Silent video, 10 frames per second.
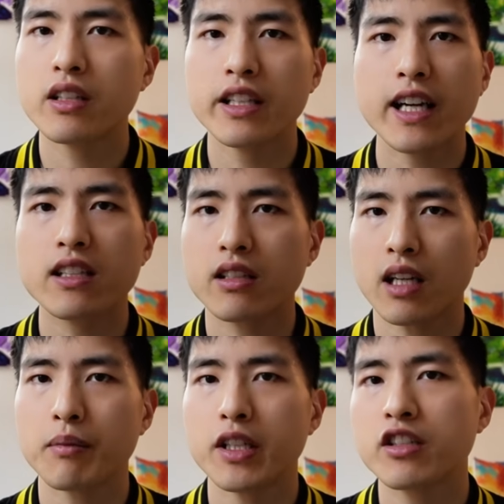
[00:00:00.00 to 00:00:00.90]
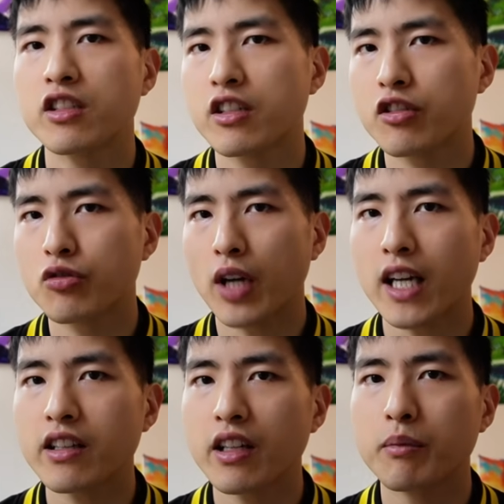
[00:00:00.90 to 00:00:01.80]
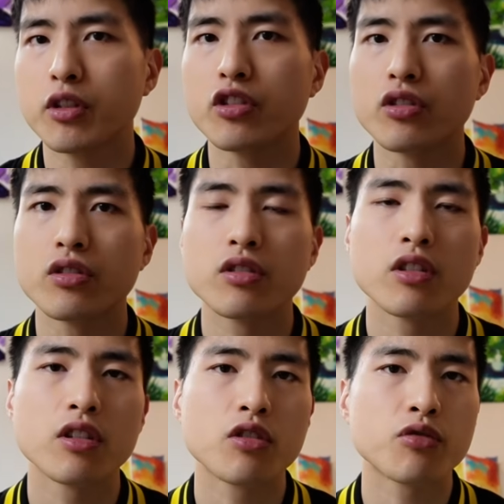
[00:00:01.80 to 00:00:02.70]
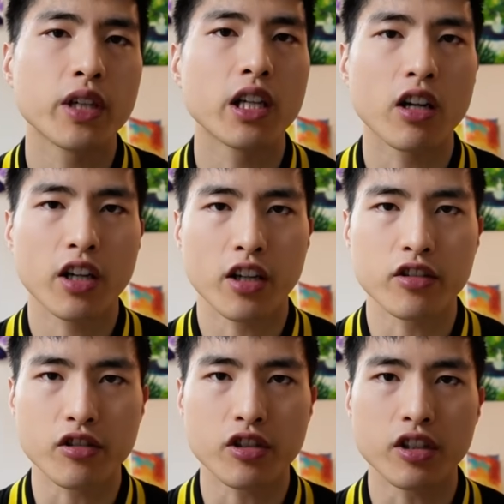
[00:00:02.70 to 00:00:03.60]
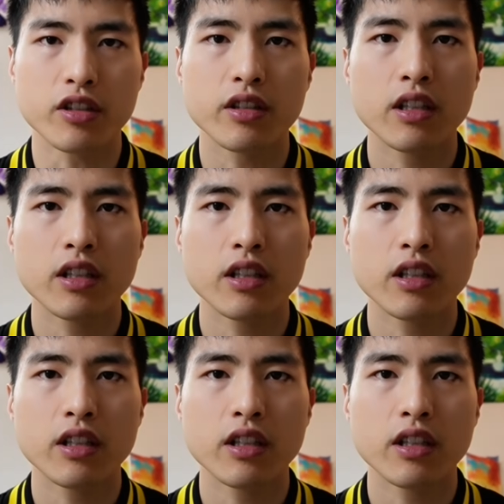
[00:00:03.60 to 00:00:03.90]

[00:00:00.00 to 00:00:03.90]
The next step is to extract the images to create our character sheet.